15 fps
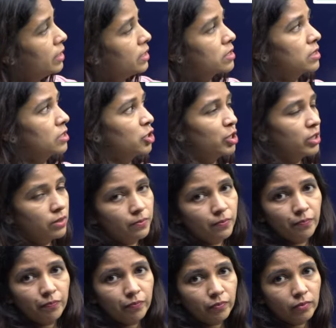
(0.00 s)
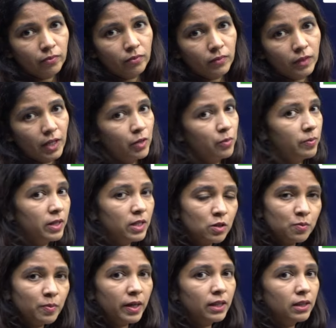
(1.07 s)
decision. Can you
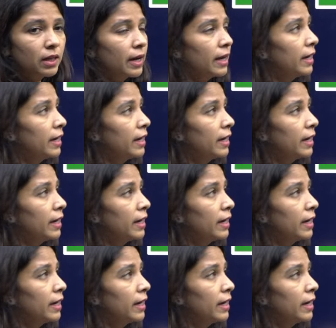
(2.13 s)
please pick the